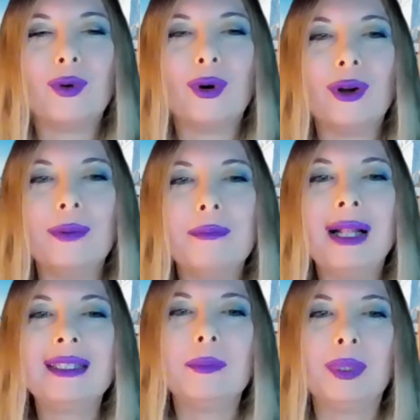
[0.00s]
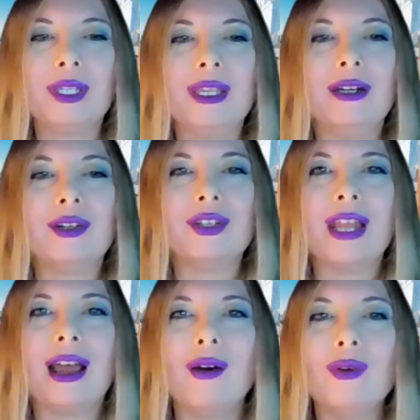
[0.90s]
For multiple
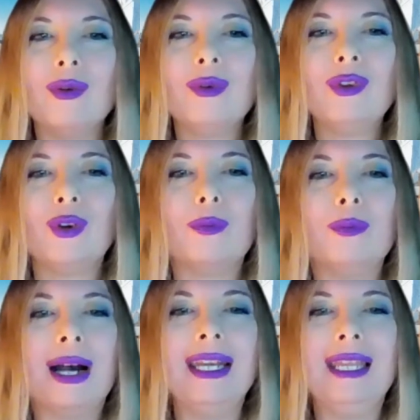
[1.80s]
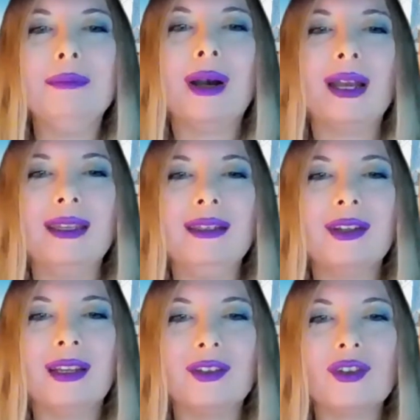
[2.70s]
years now, your body,
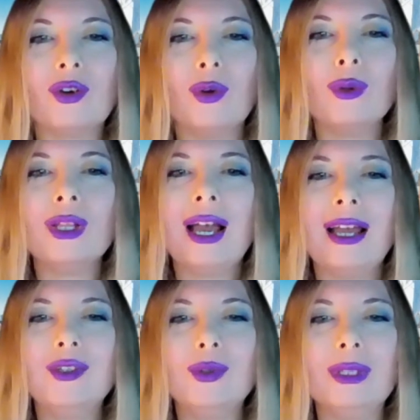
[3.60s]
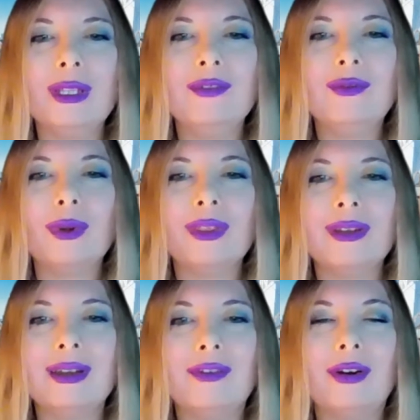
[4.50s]
mind, and soul had to live
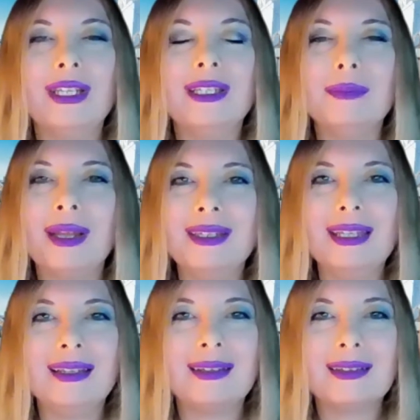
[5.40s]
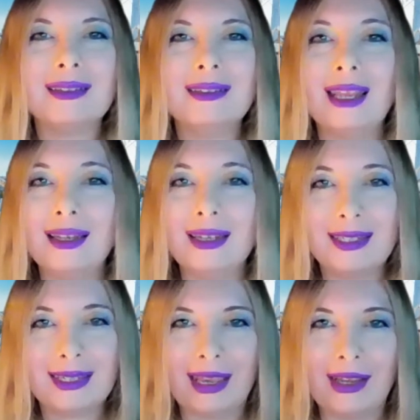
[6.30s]
within a very demanding daily
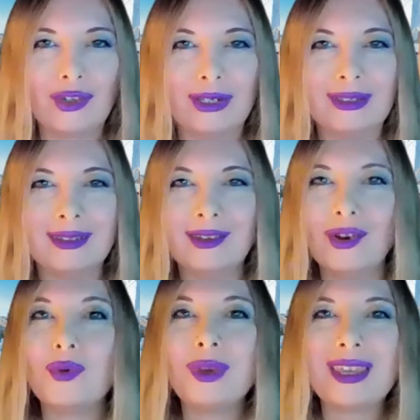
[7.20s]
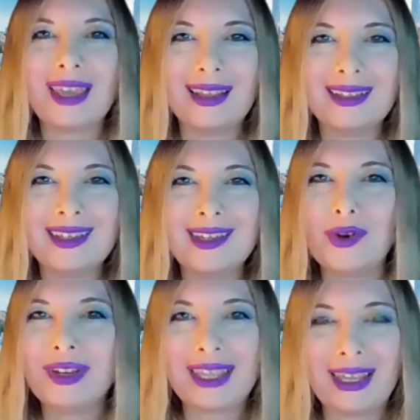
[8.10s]
schedule. No weekends,
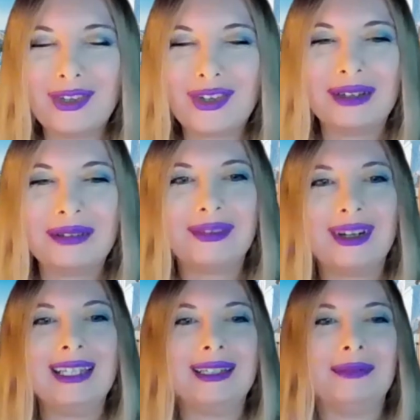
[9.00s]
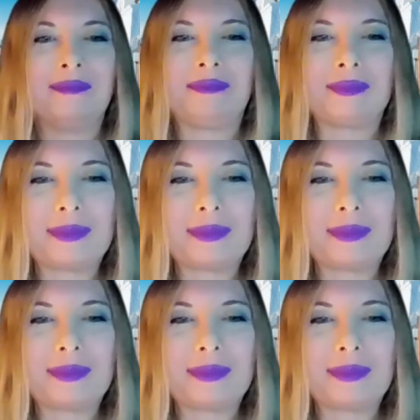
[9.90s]
no vacation, right?